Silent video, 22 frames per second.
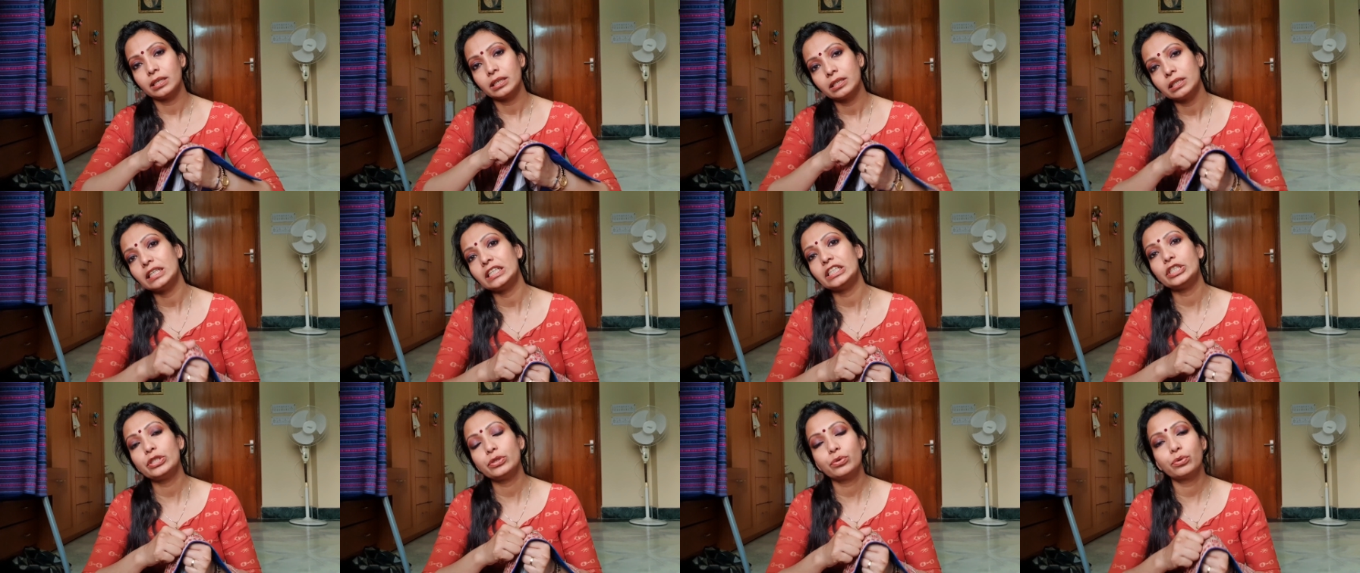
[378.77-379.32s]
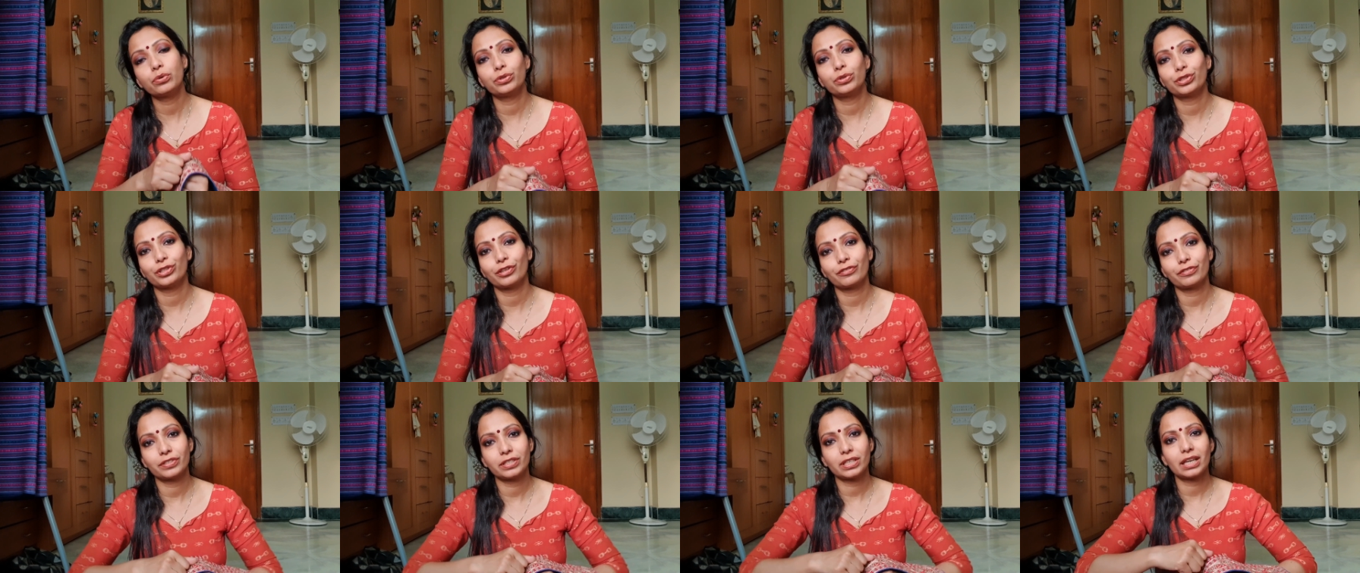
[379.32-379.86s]
in due course
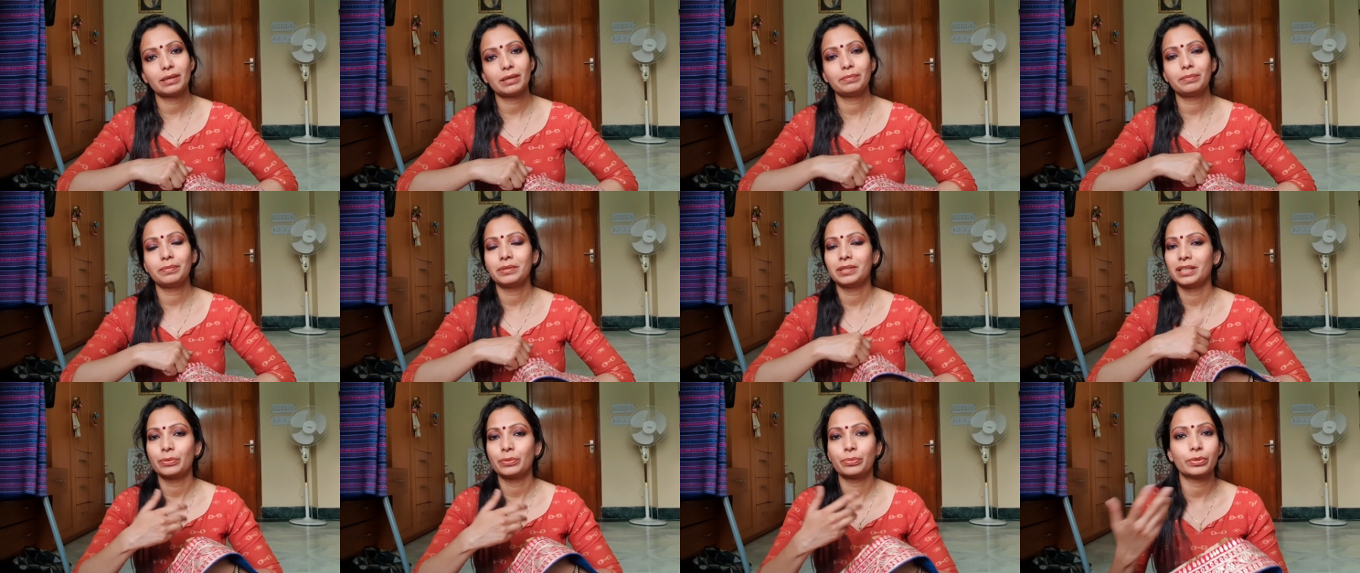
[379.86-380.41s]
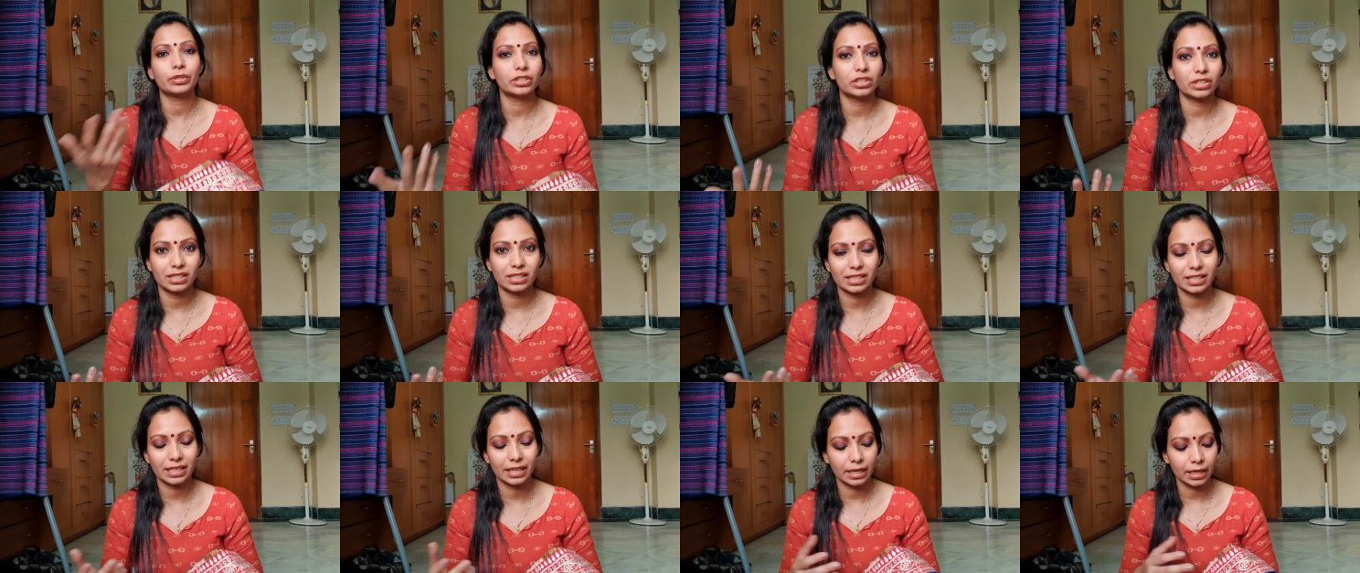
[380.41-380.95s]
of time it will
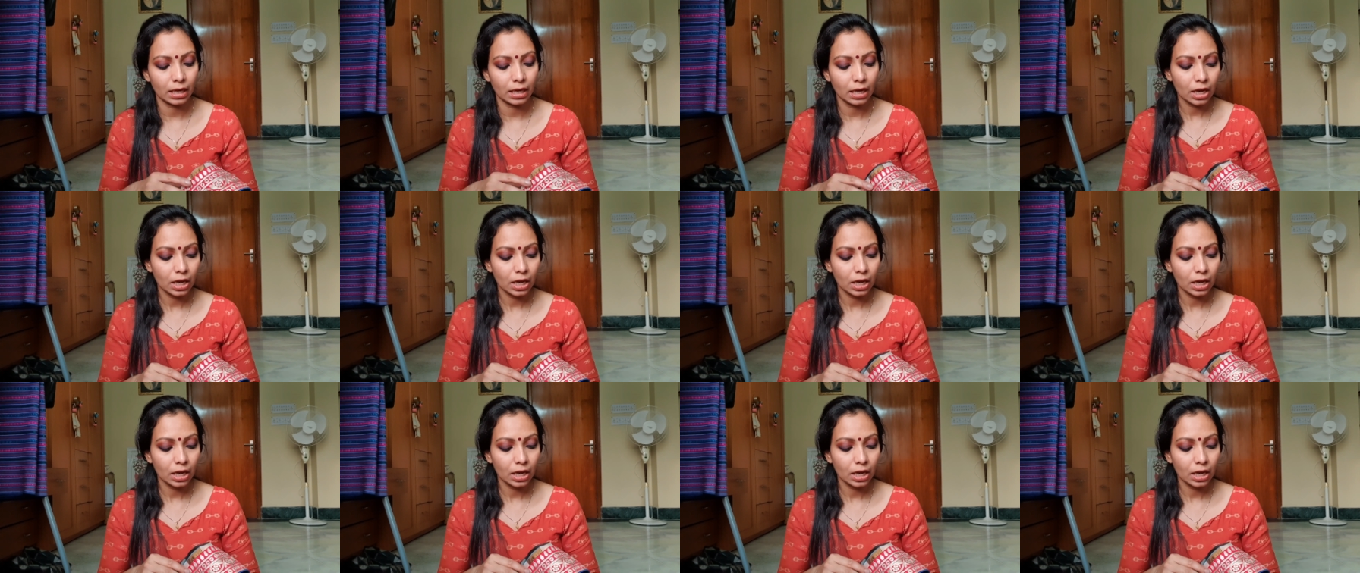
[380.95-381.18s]
just tear.